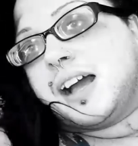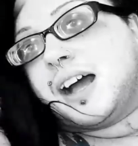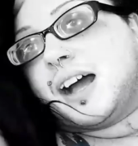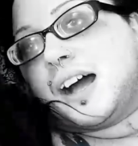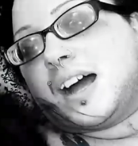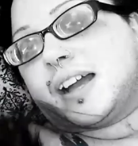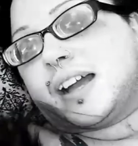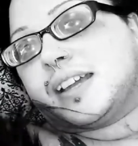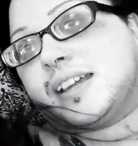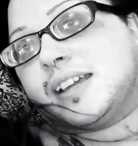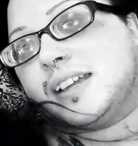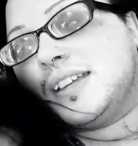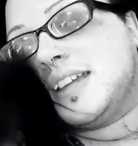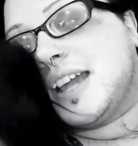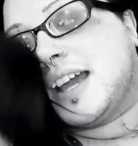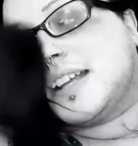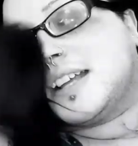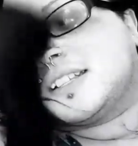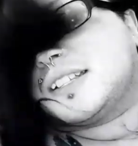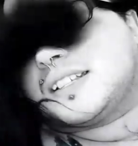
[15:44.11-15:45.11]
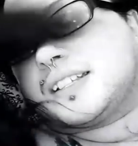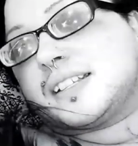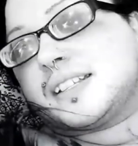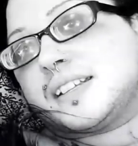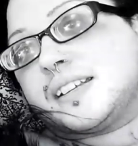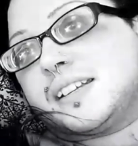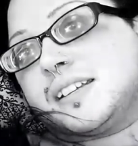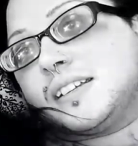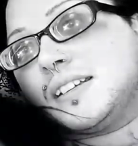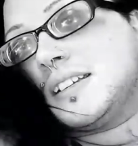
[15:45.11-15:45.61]
Hi, yes.
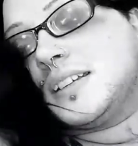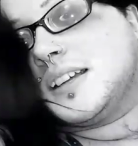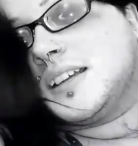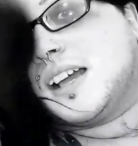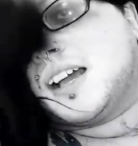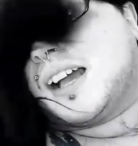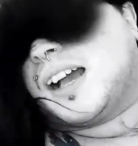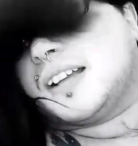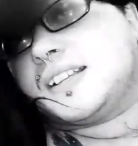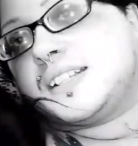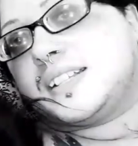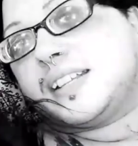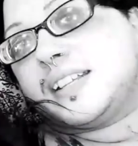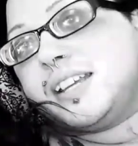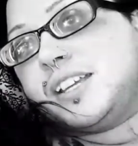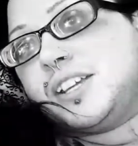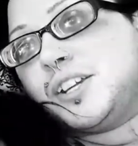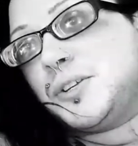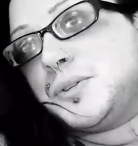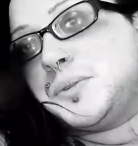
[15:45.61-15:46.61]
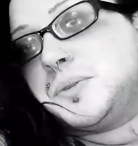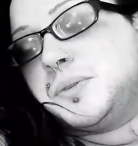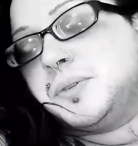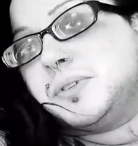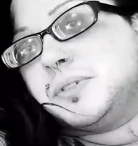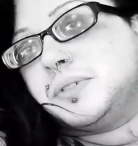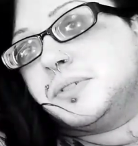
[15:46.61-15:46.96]
I see you.